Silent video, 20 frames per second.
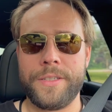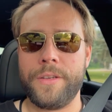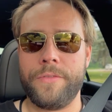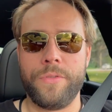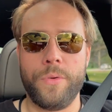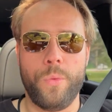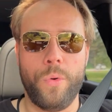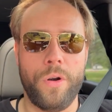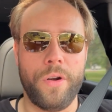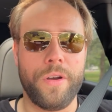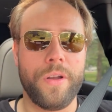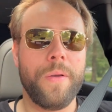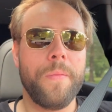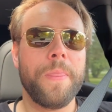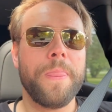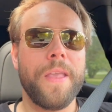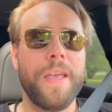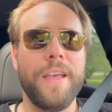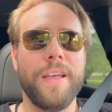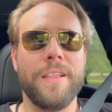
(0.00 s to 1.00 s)
of the word.
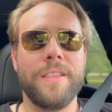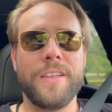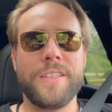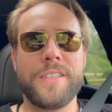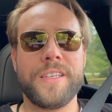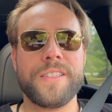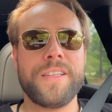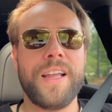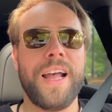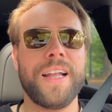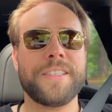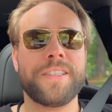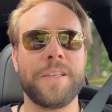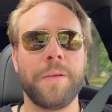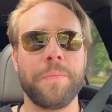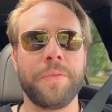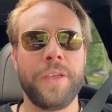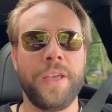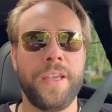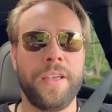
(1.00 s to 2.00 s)
This is not
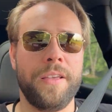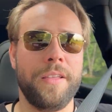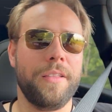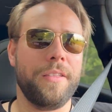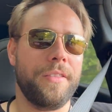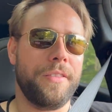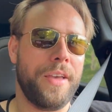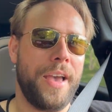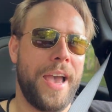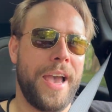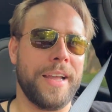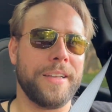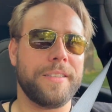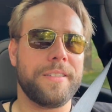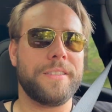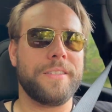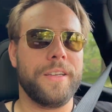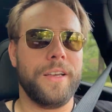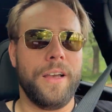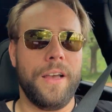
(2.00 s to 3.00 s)
something that
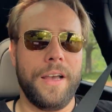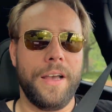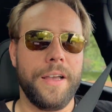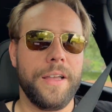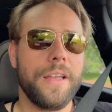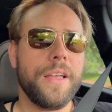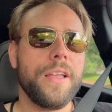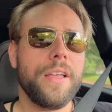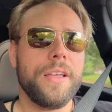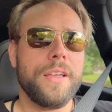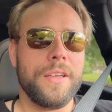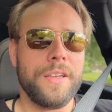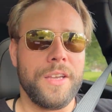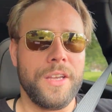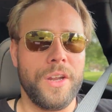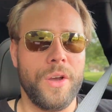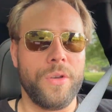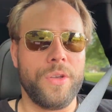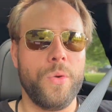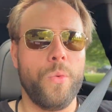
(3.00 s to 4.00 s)

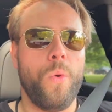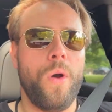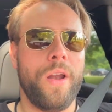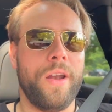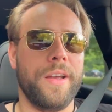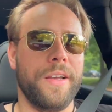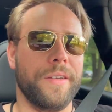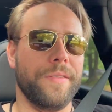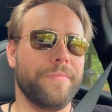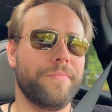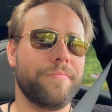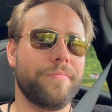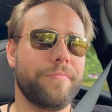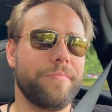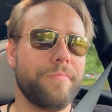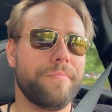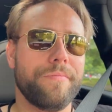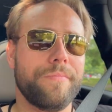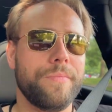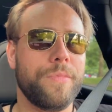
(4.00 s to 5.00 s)
you want to
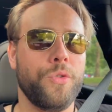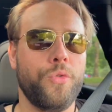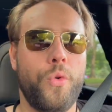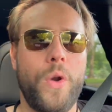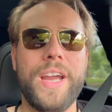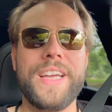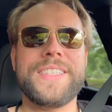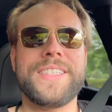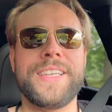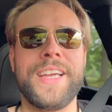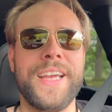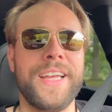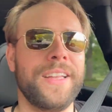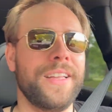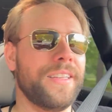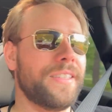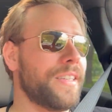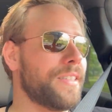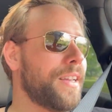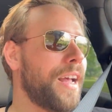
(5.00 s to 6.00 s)
race in.
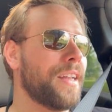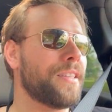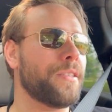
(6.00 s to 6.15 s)
This is not